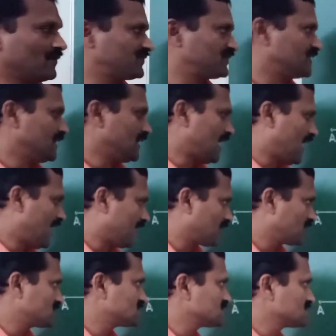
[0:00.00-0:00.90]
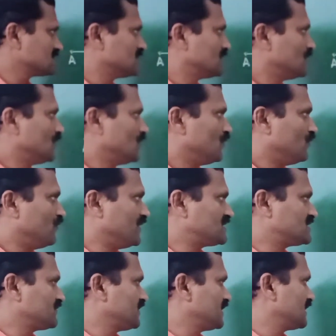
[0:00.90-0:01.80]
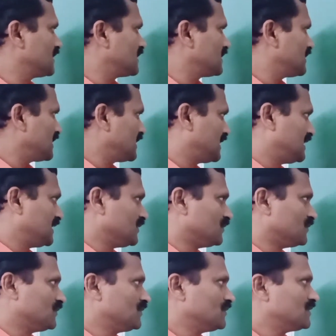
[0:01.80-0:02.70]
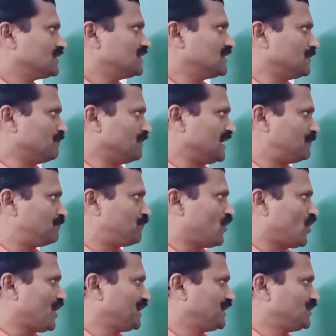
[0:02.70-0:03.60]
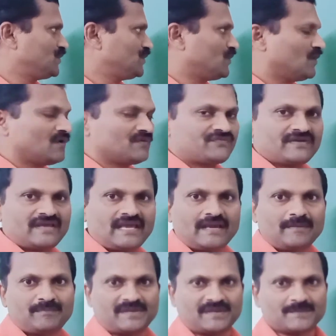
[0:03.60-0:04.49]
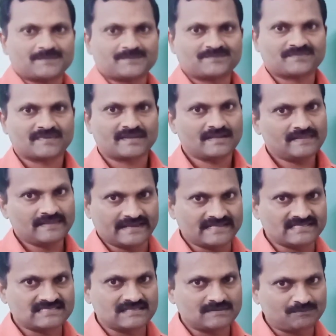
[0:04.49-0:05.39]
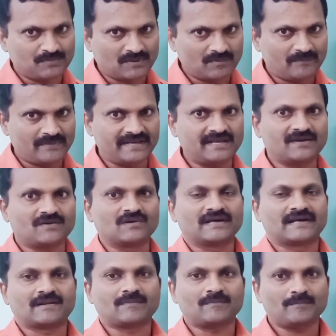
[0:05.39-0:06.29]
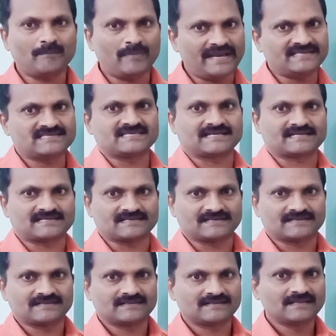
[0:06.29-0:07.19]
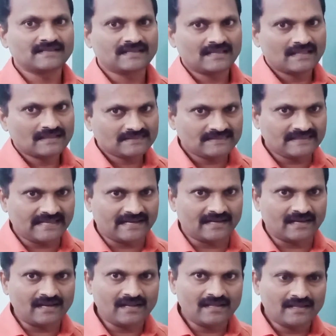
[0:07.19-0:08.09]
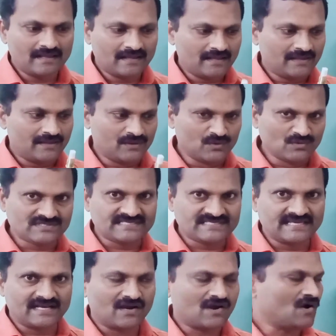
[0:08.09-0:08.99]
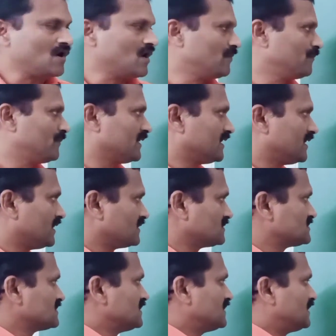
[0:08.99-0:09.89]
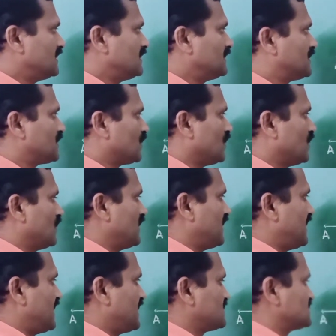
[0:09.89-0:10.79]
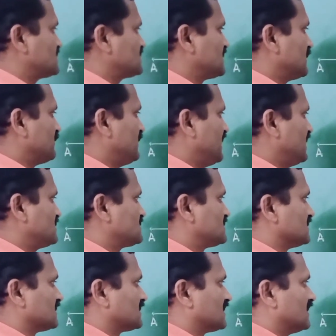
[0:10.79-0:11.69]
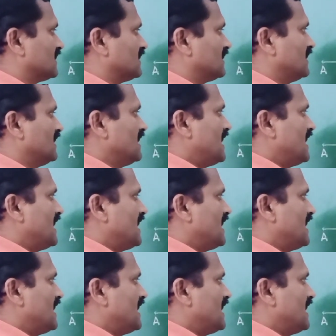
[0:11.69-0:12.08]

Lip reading: the arcs which will give the midpoint of AB. That is the perpendicular bisector. Then using compass, draw a semicircle